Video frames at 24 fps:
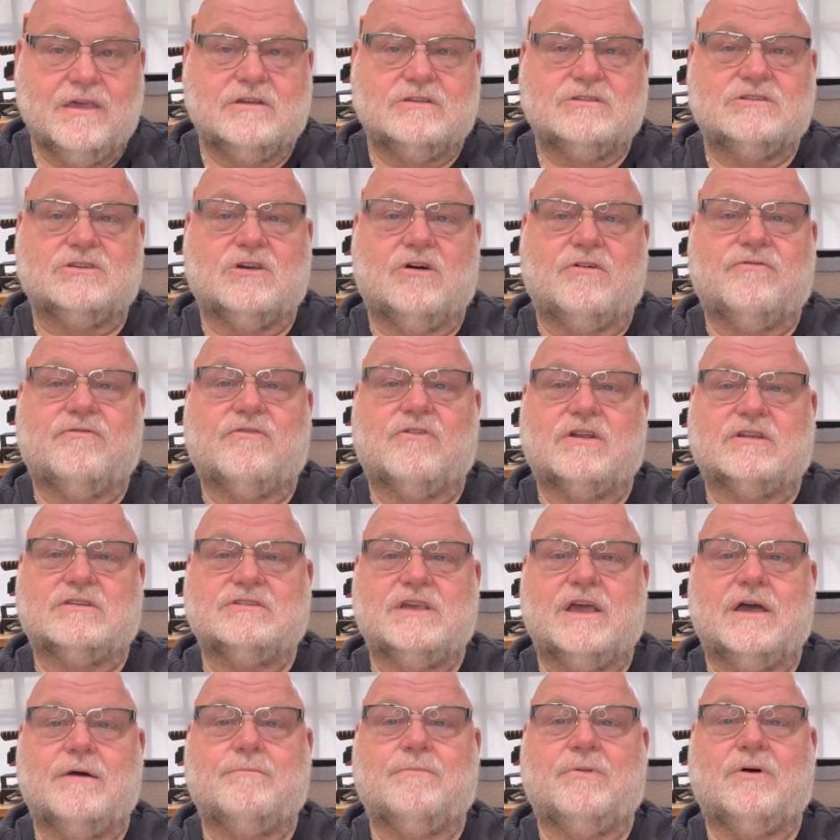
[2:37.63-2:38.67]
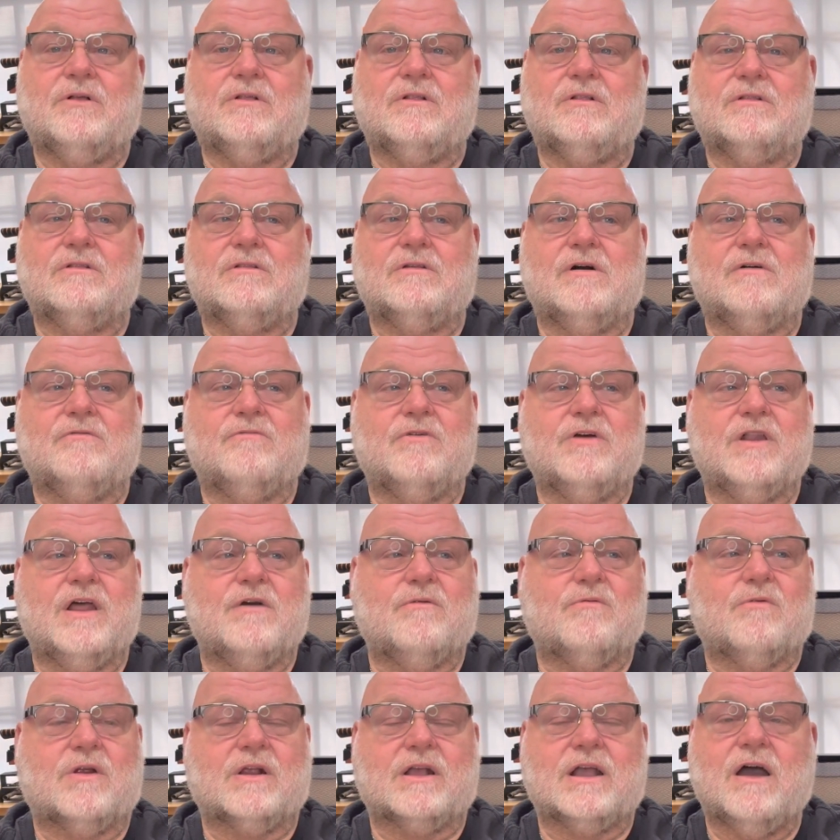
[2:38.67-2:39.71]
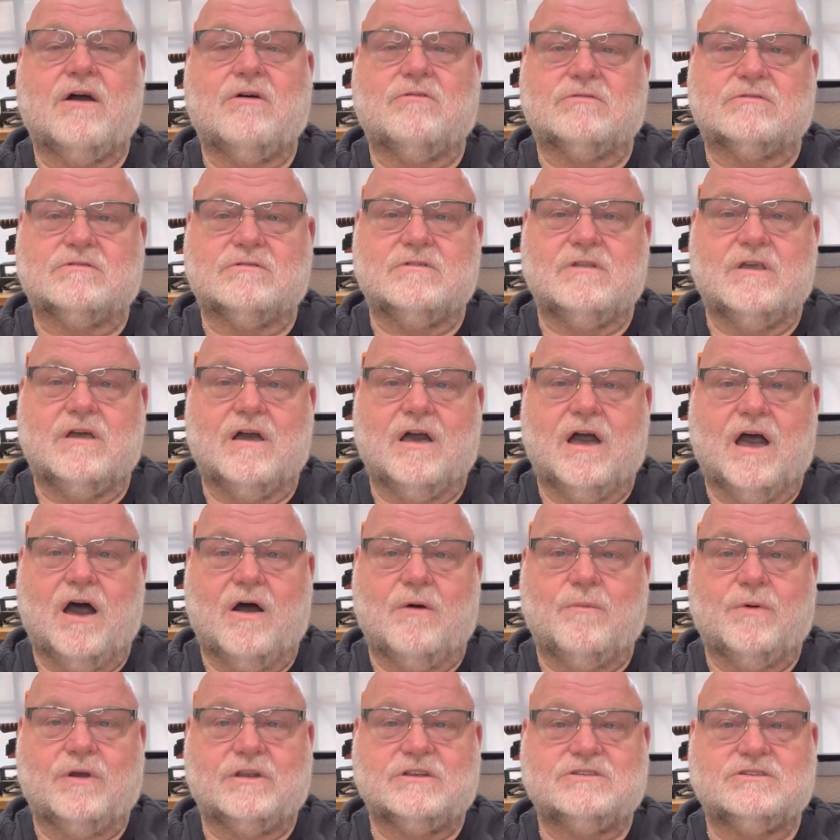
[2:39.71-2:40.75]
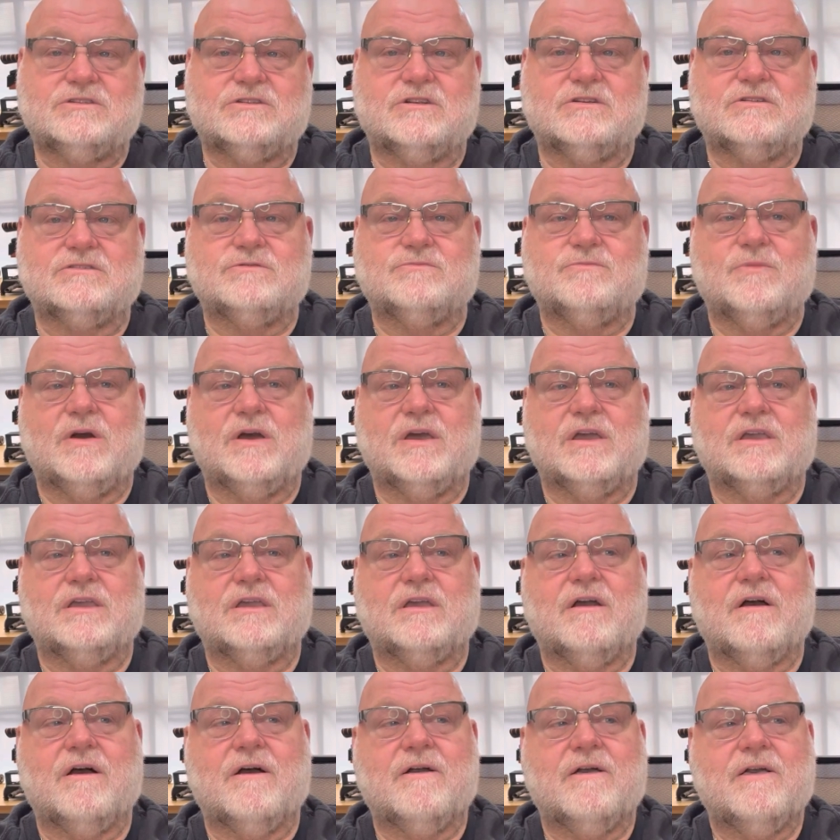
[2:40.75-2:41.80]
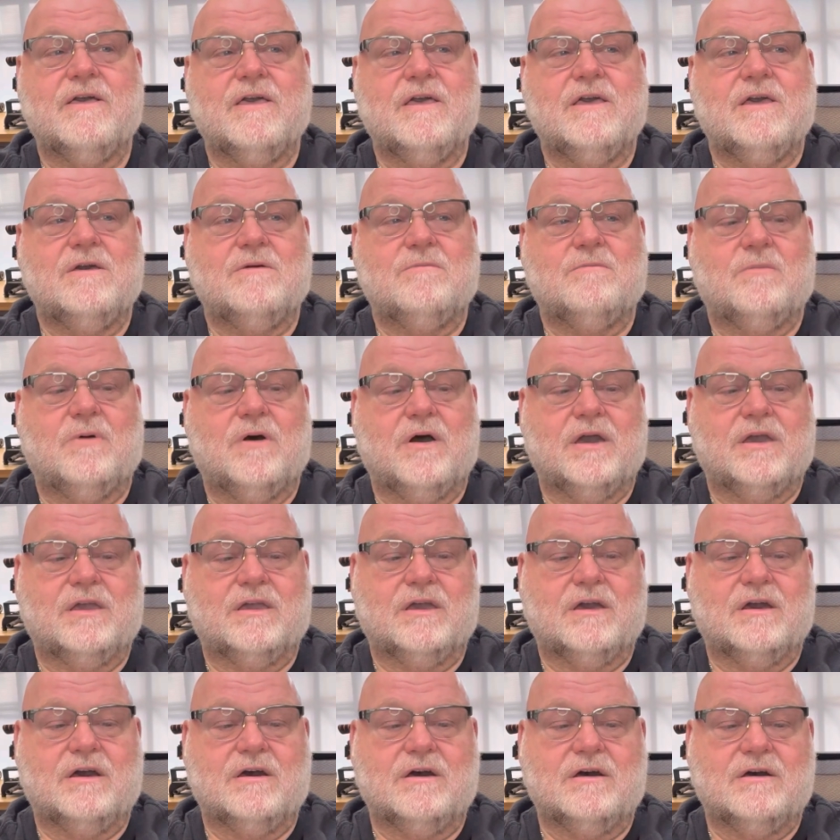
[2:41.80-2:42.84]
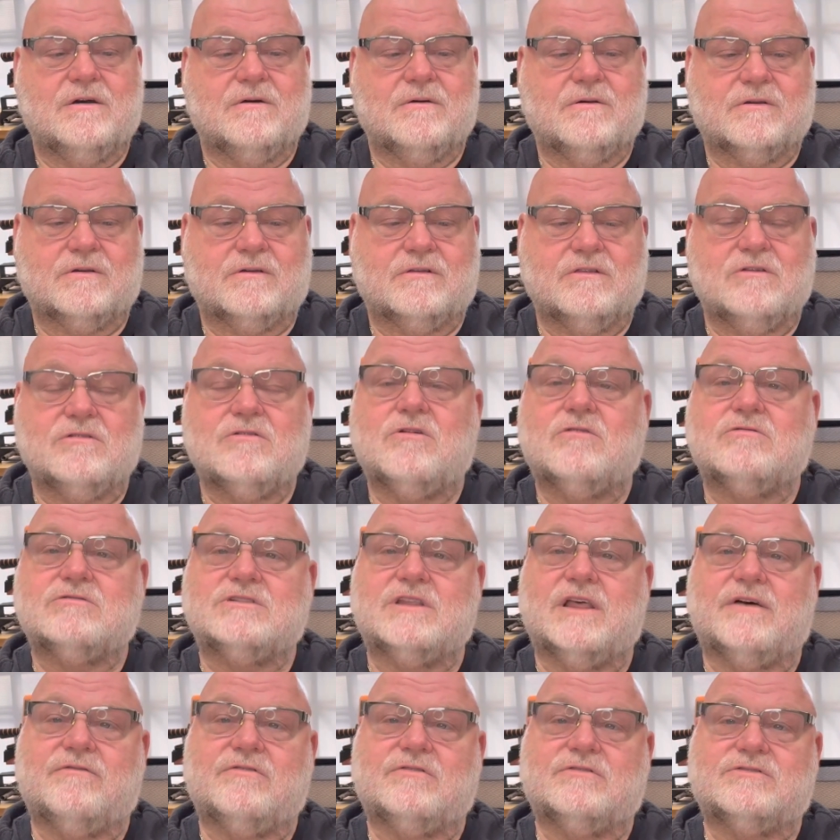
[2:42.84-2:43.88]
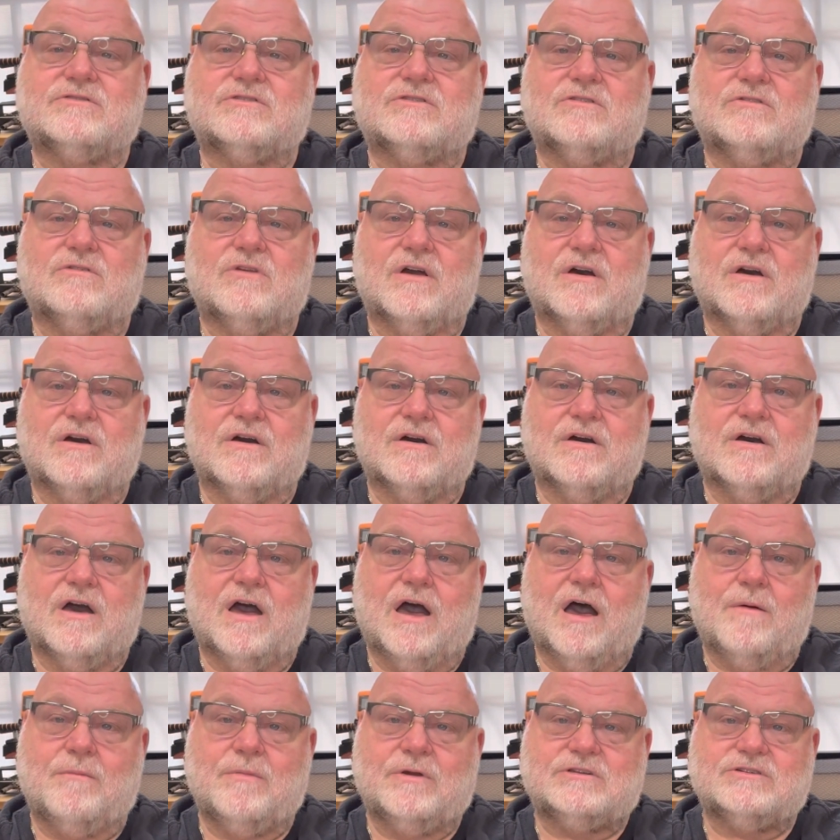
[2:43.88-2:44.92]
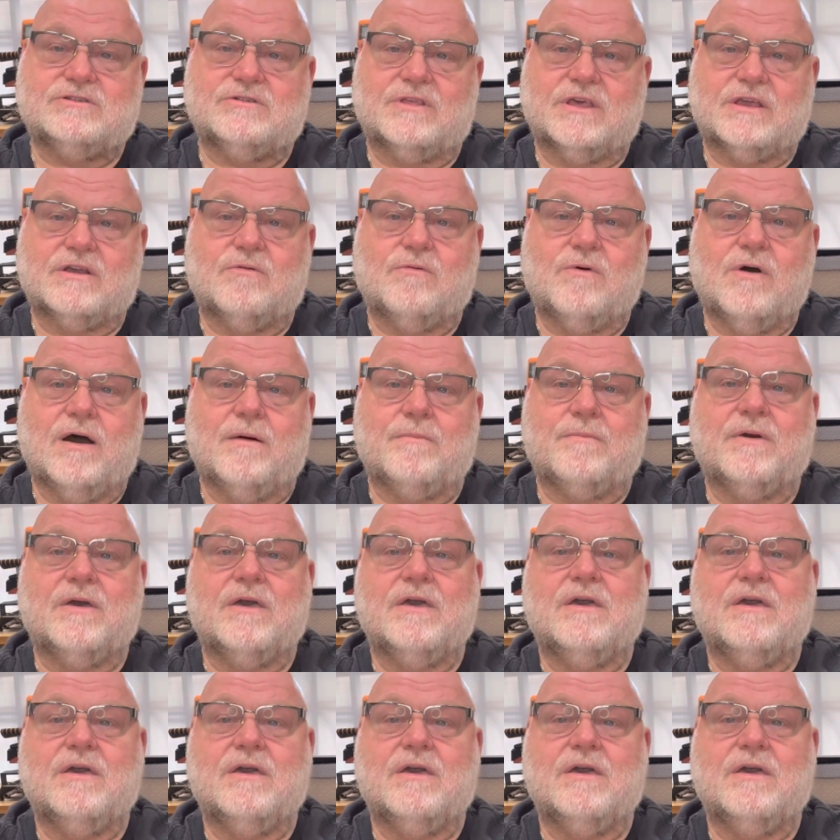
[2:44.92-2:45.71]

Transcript: So, for example, when I work out, how much does my glucose levels, how much do they go up?